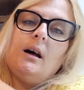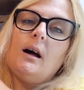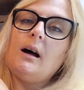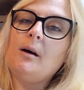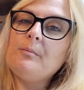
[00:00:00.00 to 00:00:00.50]

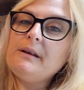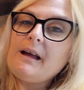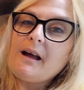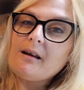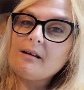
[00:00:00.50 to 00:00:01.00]
Um, but
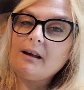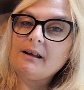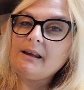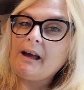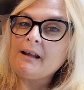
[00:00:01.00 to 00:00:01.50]
yeah,
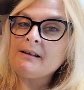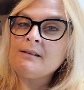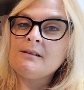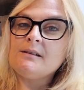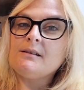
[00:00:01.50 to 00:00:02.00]
again,
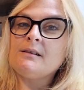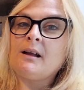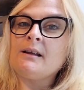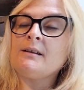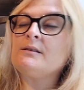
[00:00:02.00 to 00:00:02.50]
like